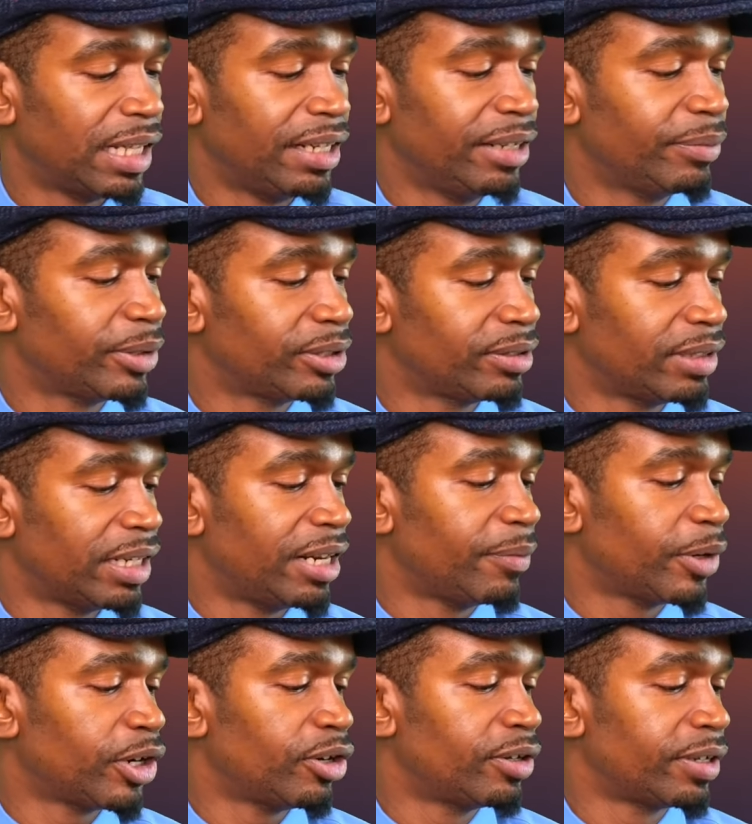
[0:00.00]
I never
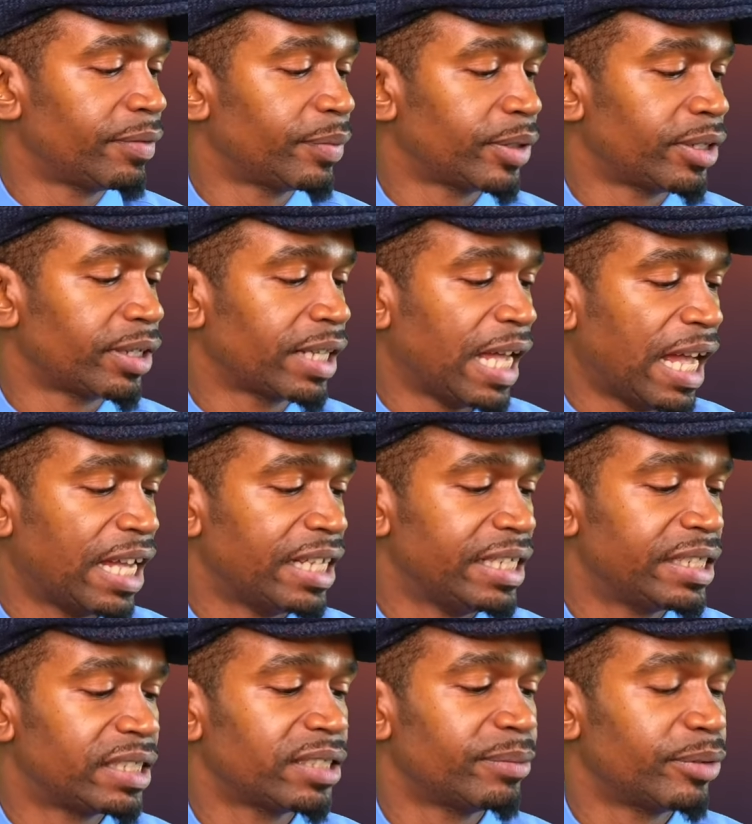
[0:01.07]
heard of a
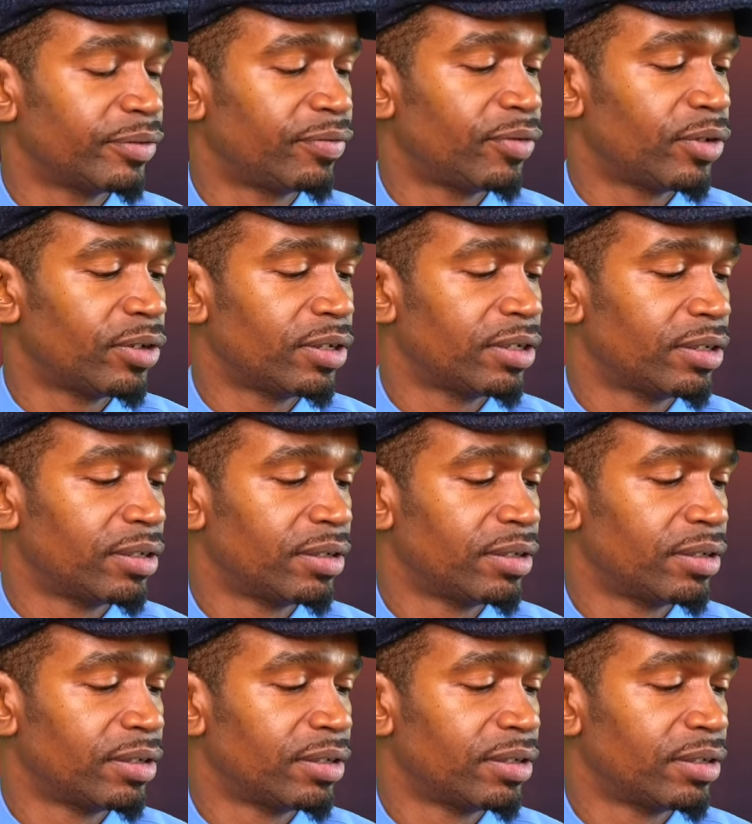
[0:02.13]
Caissa before.